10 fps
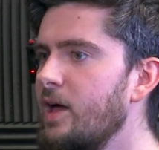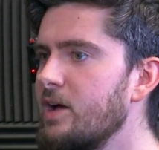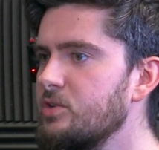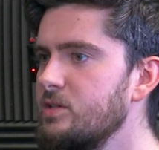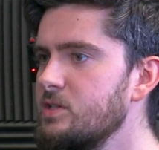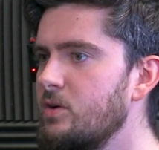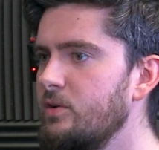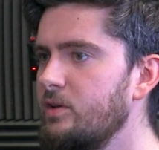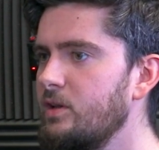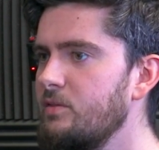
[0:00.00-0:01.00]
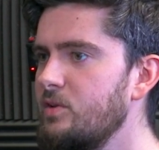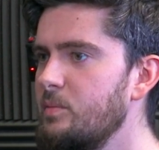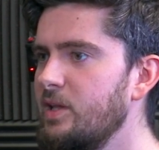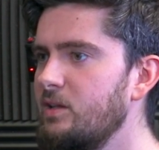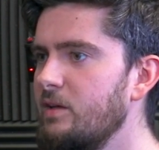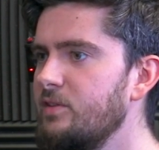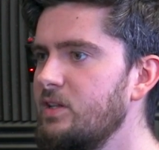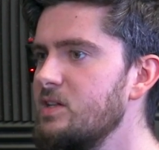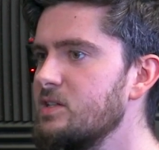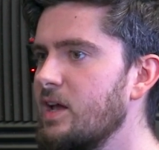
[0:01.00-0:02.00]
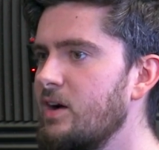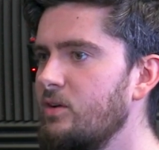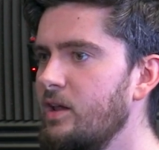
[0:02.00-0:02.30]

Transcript: actually is going to give you a bit of a discount